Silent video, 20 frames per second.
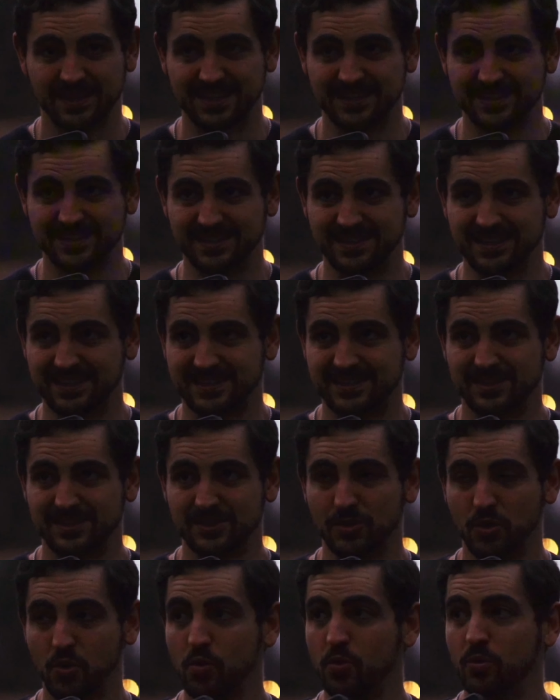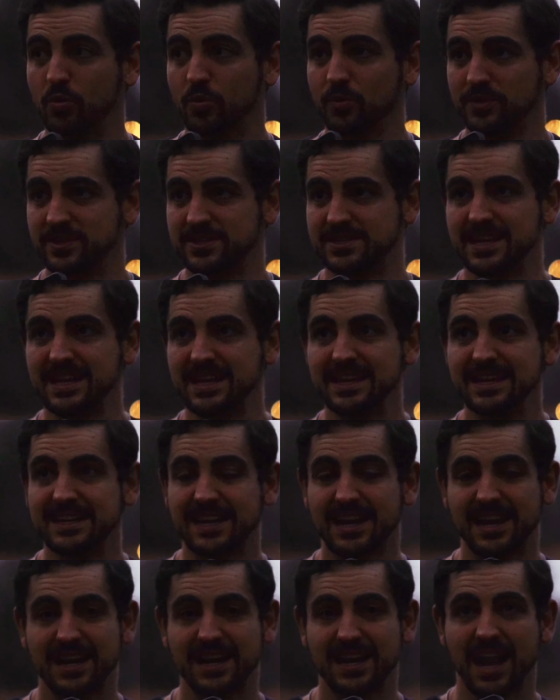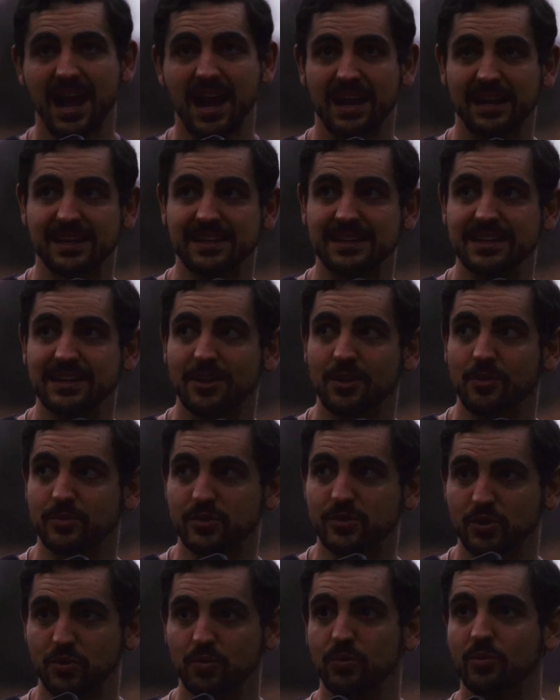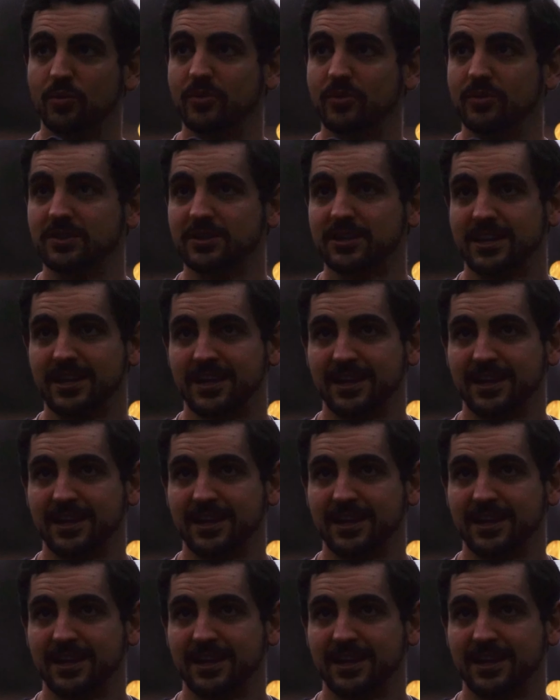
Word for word: is this tool, this incognito tool